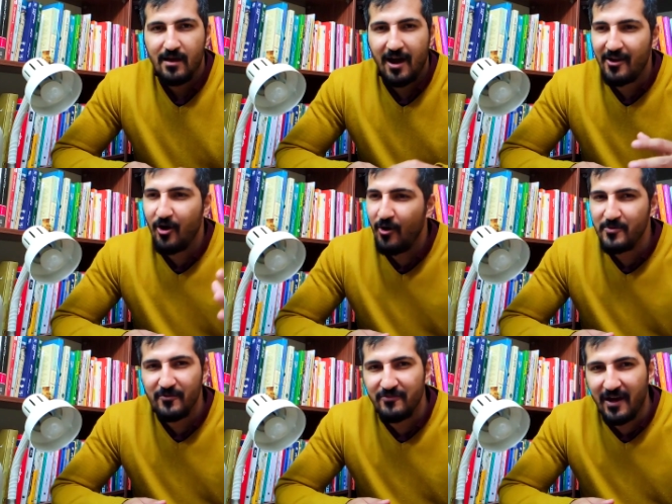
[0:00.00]
I
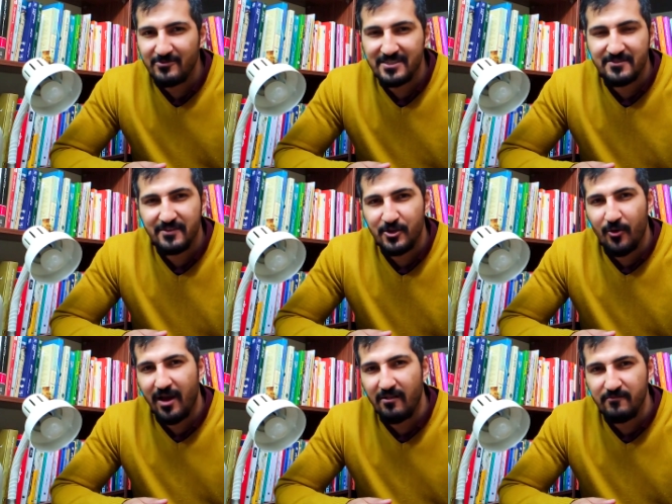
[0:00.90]
hope you found this
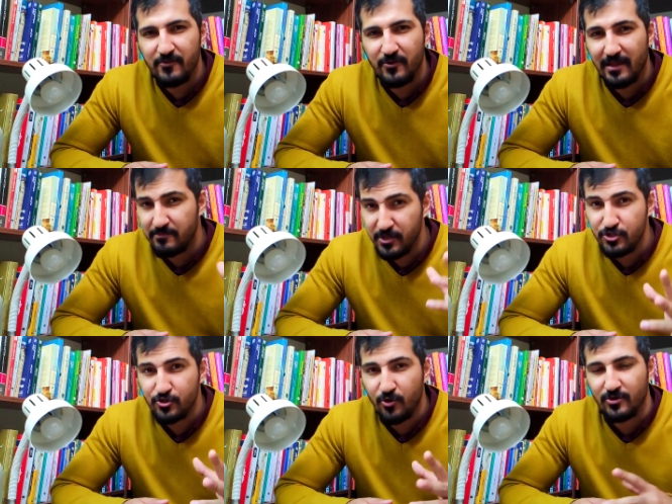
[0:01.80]
video helpful, and be
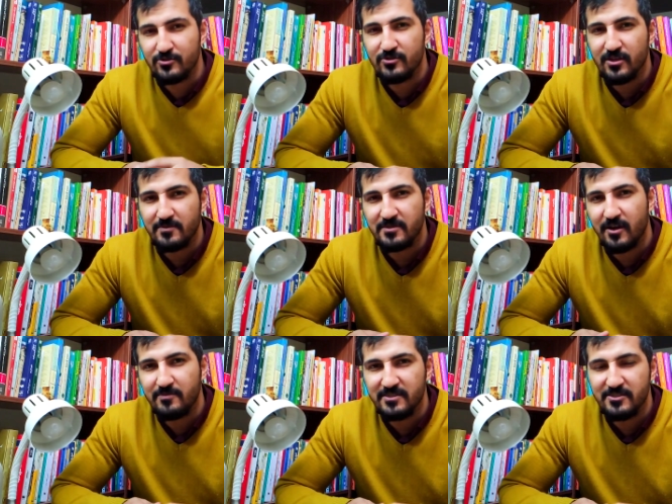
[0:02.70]
sure to
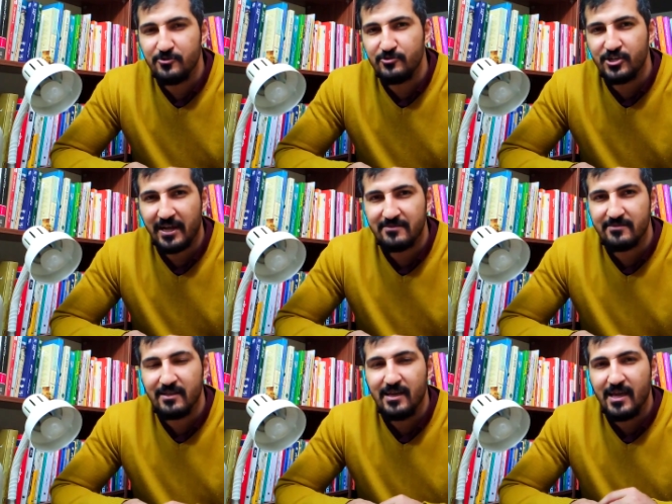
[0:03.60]
subscribe this new
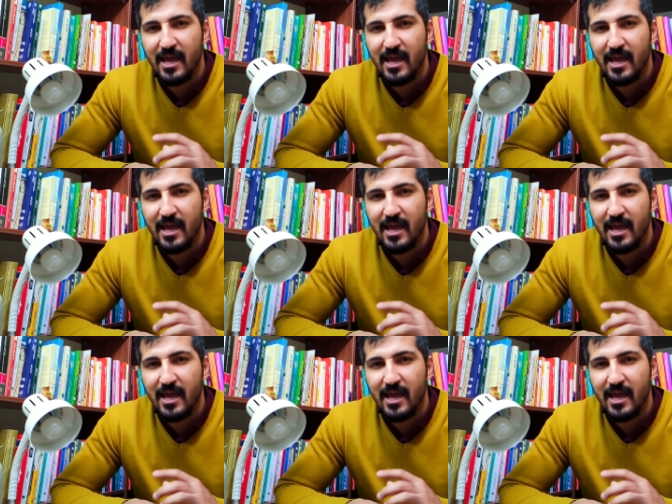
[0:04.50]
channel